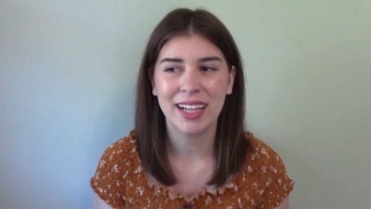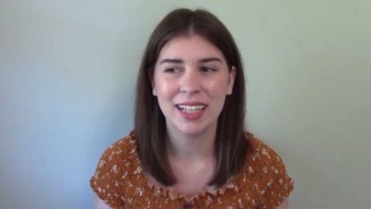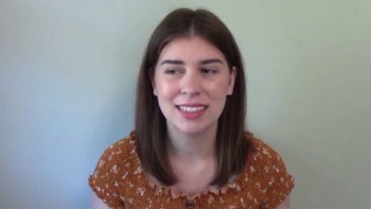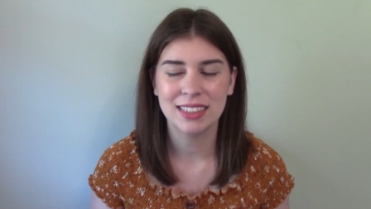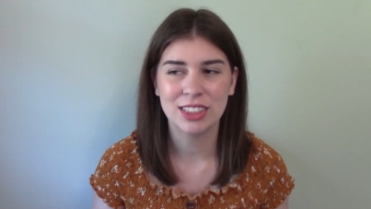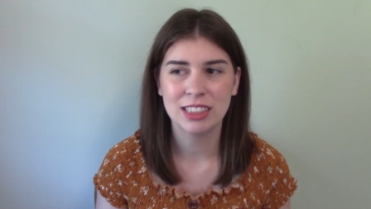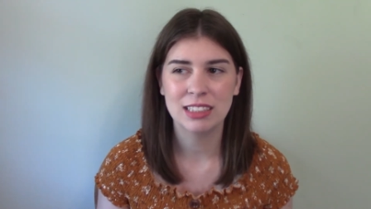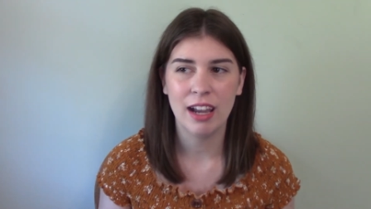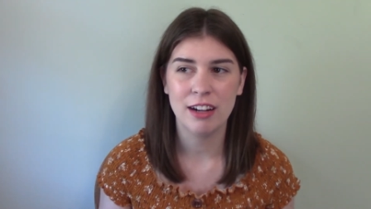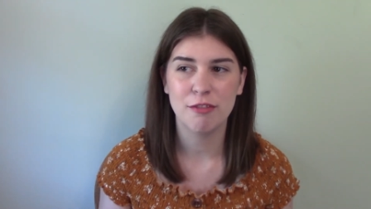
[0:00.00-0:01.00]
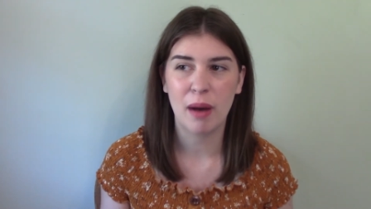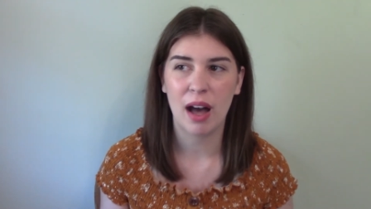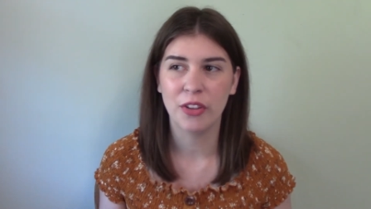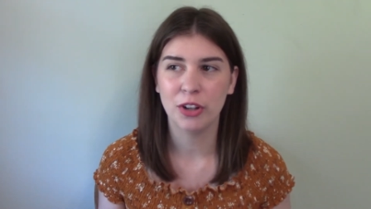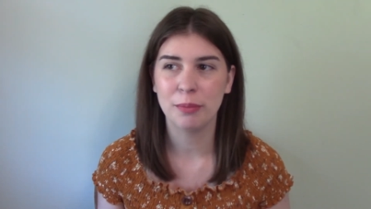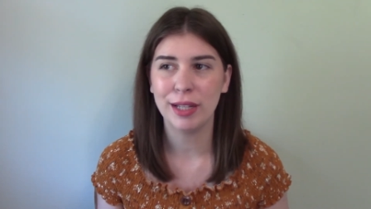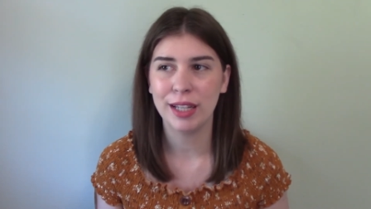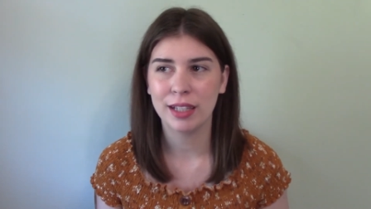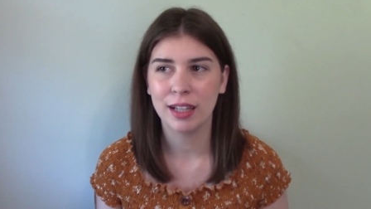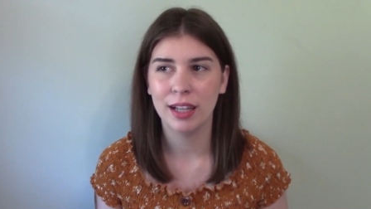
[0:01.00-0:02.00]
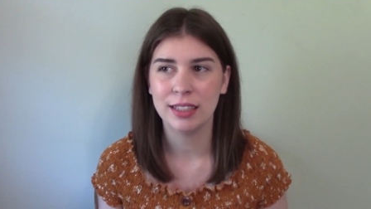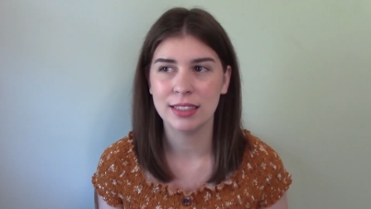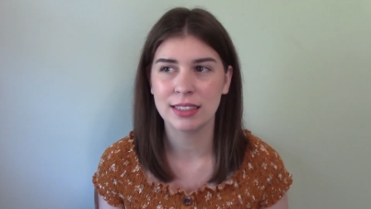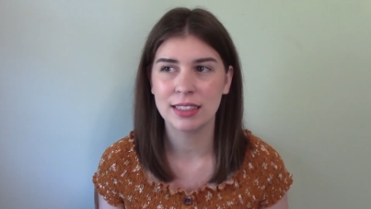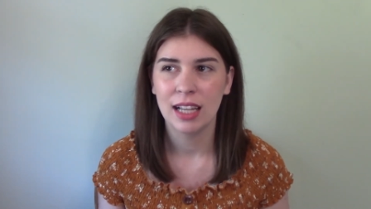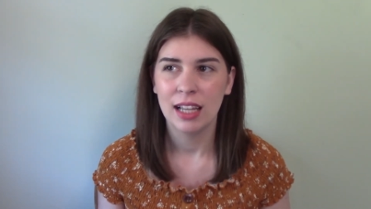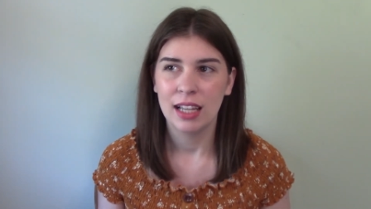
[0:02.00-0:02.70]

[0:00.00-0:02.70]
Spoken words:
I guess it just kind of bothered me because